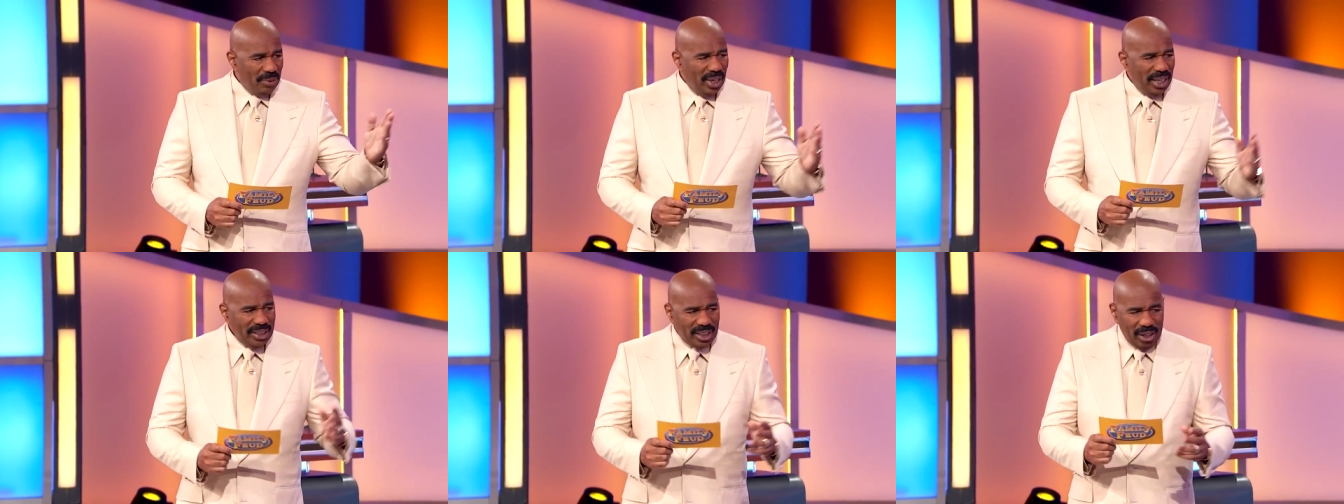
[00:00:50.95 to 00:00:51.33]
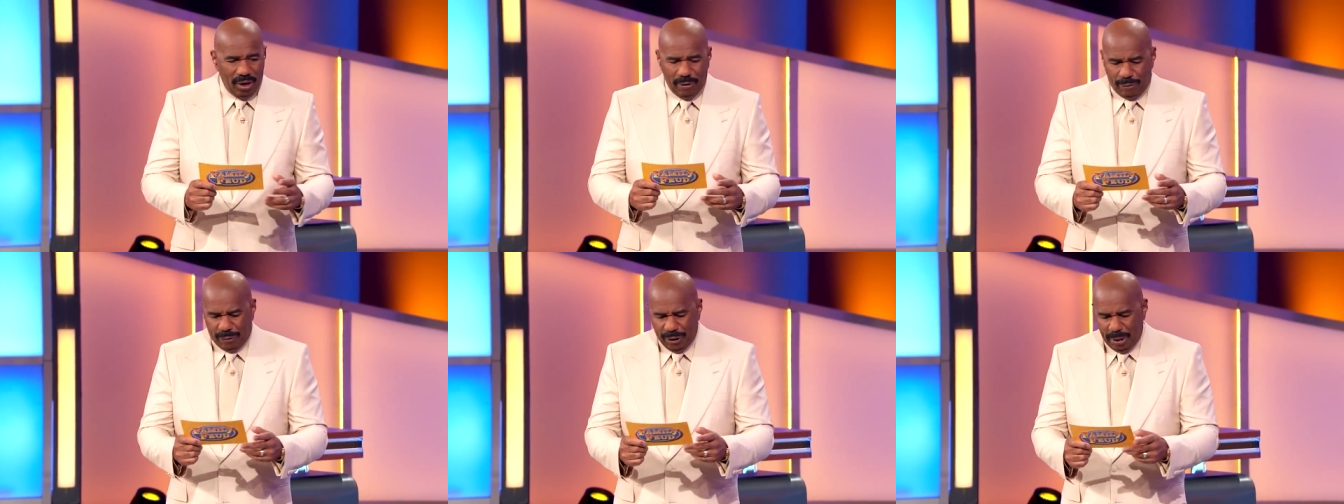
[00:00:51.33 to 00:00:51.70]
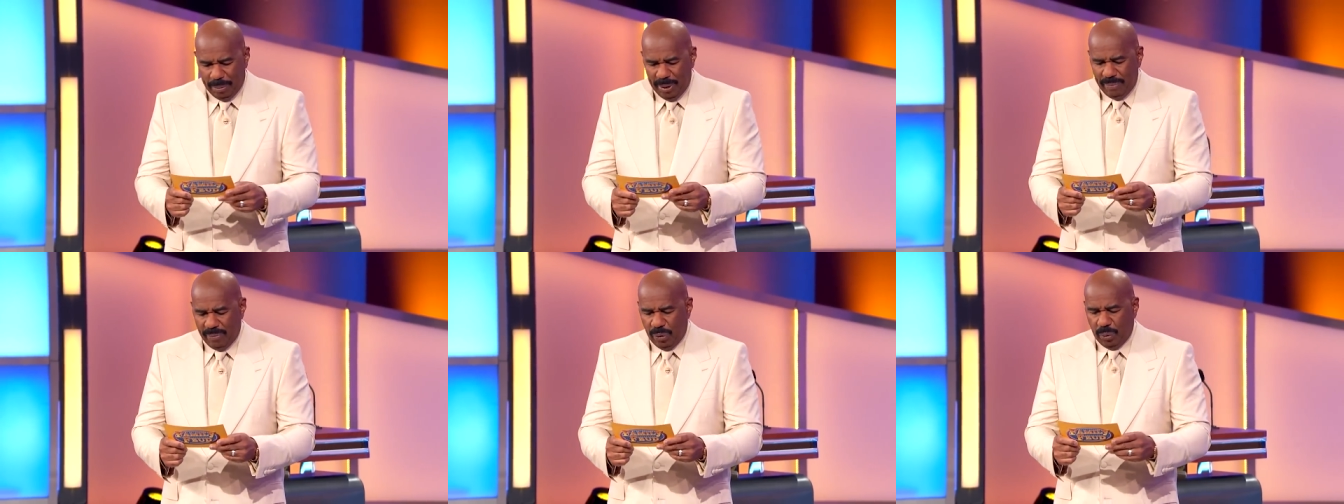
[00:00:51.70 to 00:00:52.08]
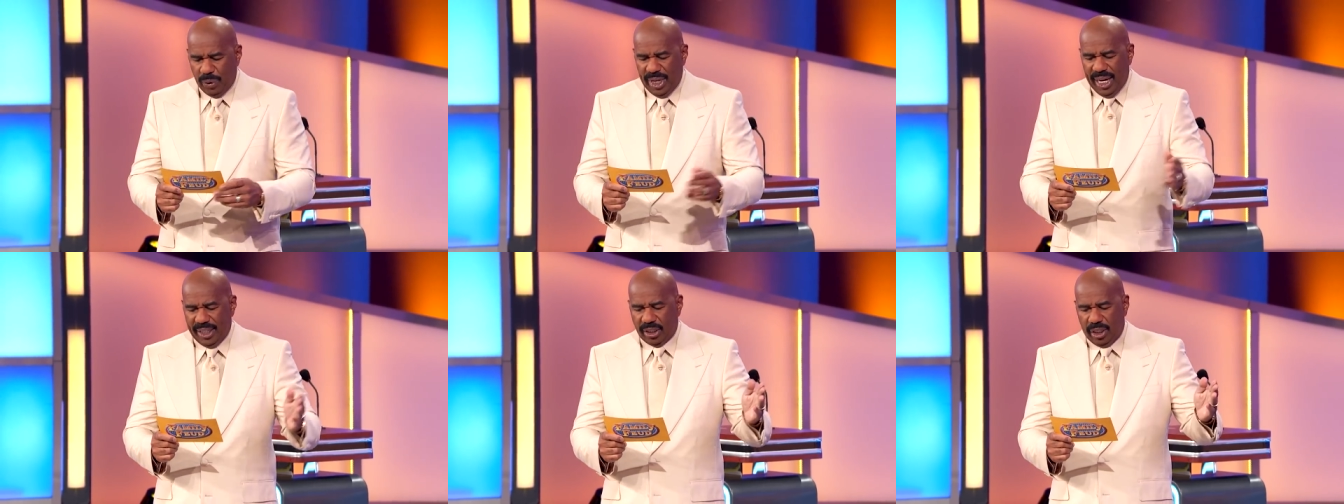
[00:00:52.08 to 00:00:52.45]
let's go, Phoebe.
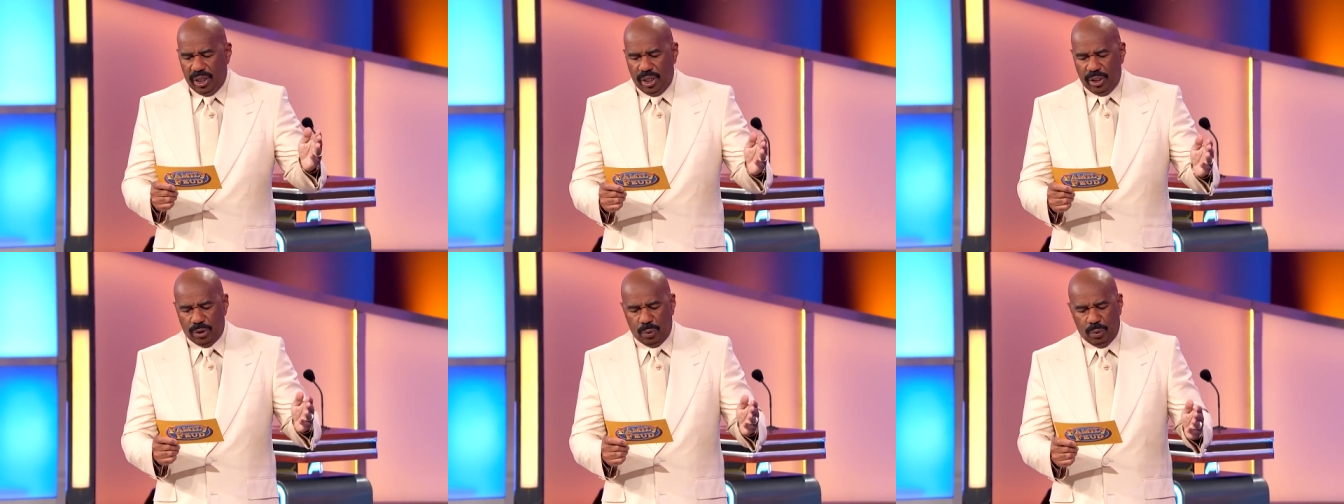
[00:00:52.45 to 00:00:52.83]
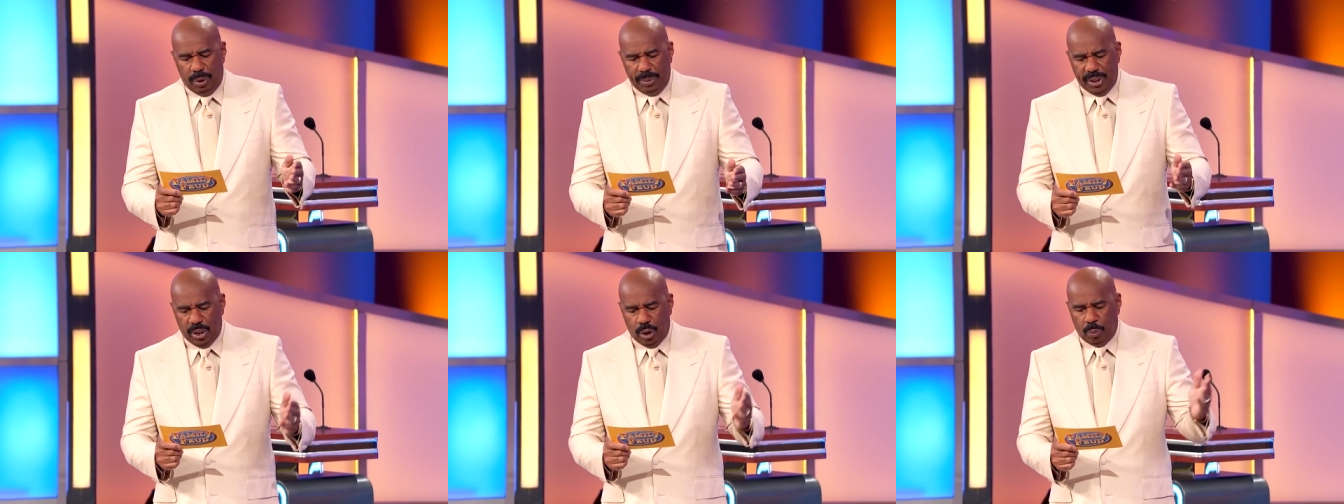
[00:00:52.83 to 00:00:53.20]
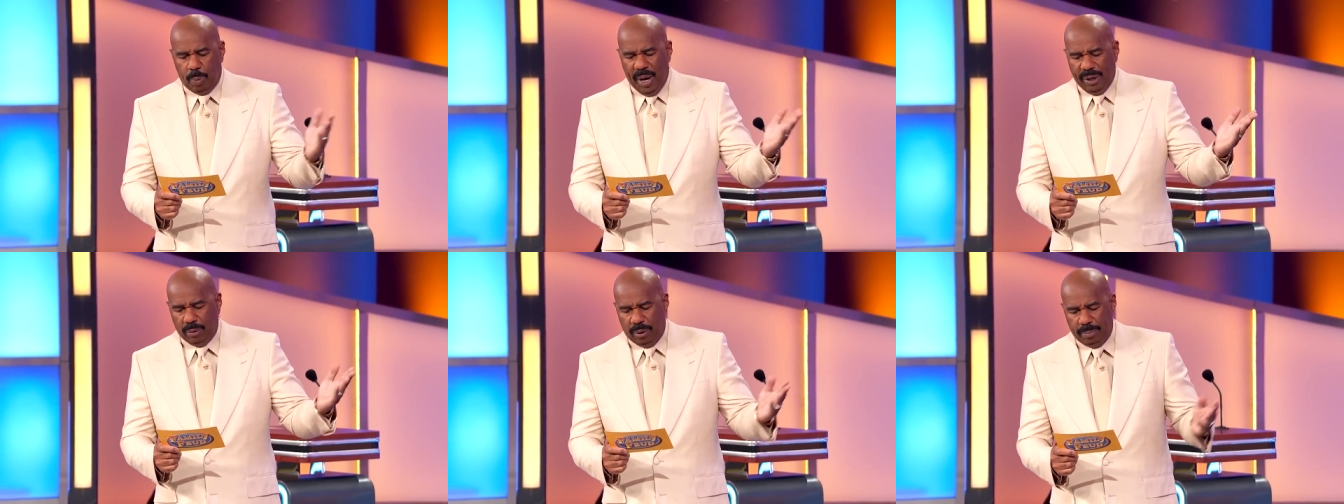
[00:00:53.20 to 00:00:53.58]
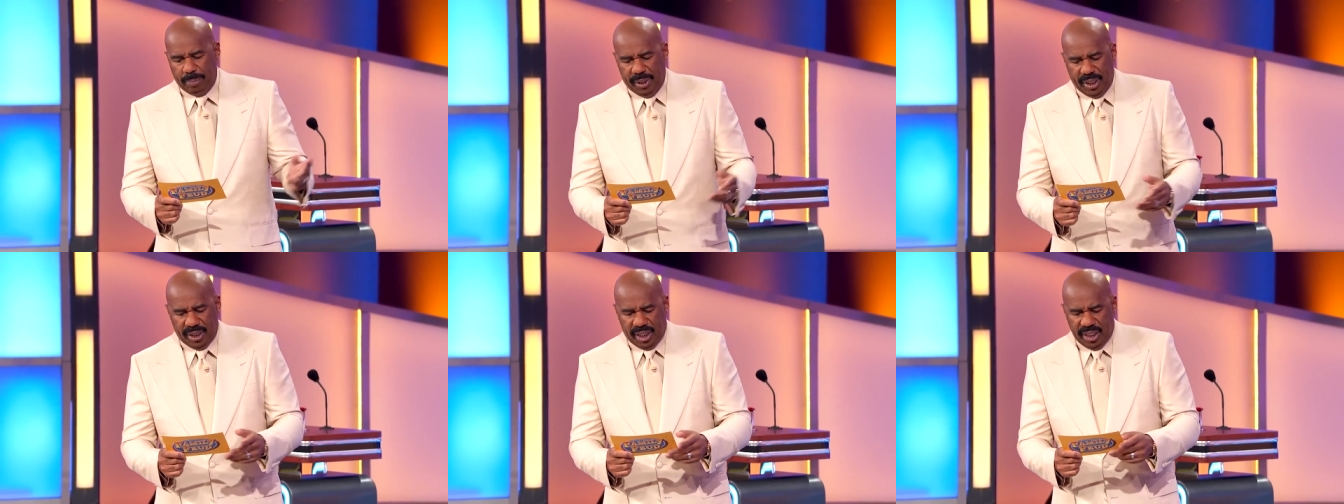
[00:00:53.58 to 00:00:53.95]
We ask 100 women, despite what
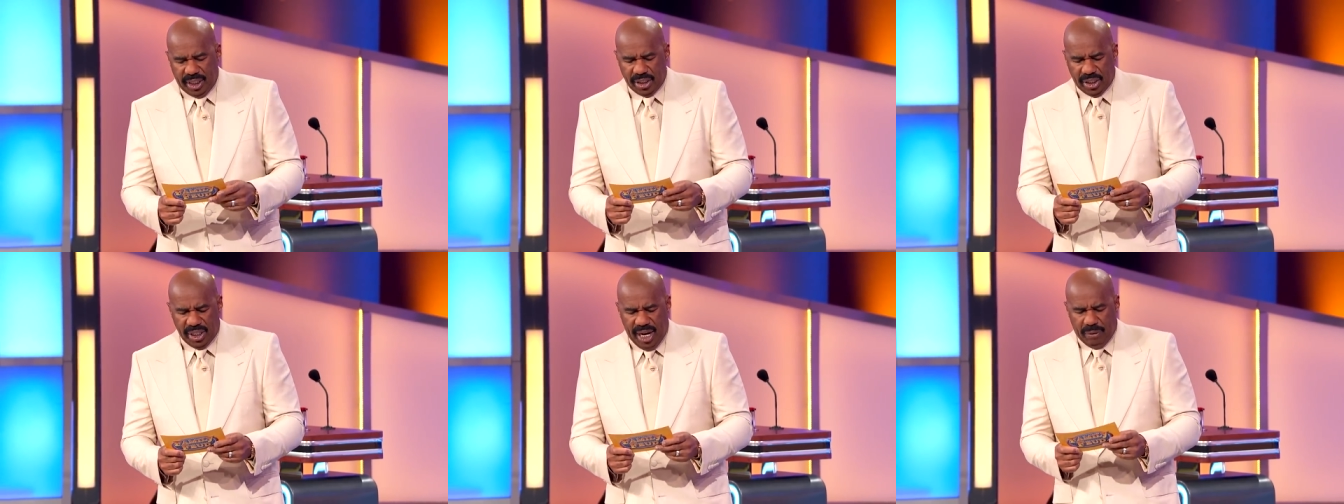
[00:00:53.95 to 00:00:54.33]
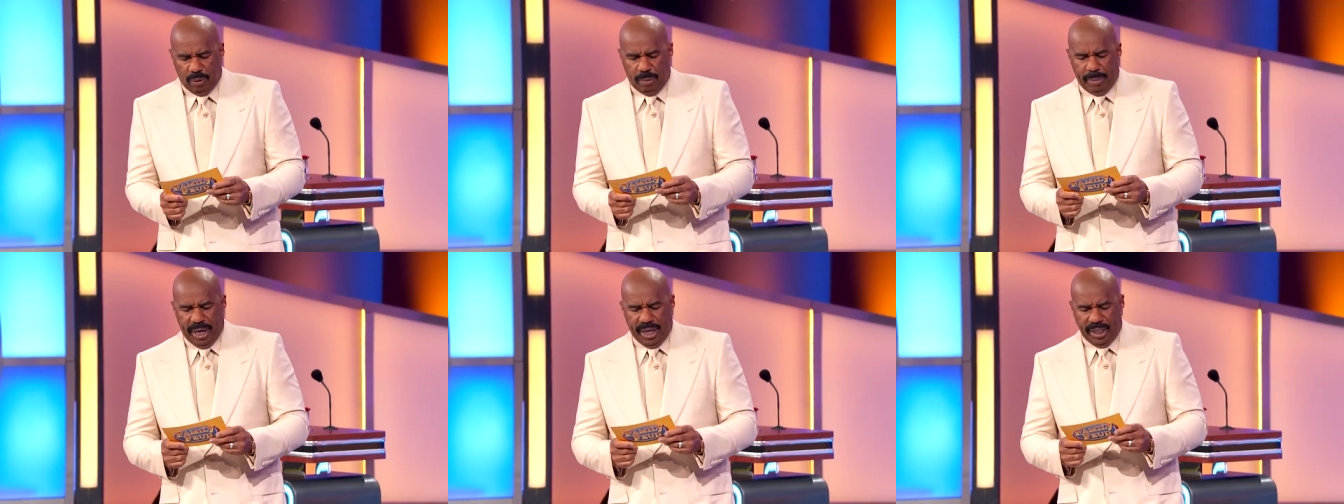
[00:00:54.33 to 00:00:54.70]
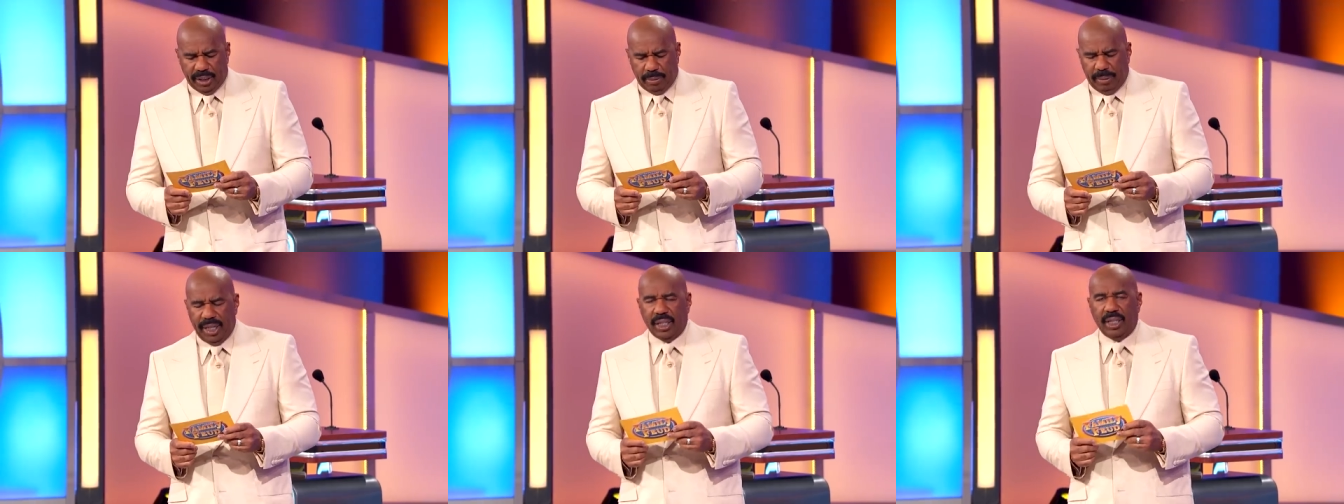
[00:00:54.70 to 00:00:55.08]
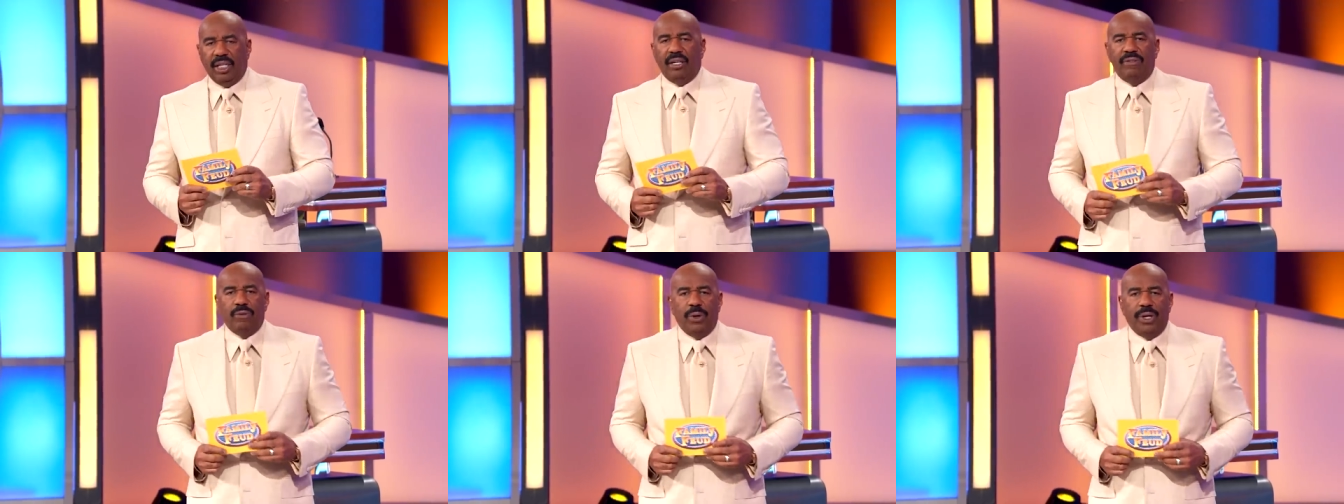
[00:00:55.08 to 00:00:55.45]
men think is not romantic, to make love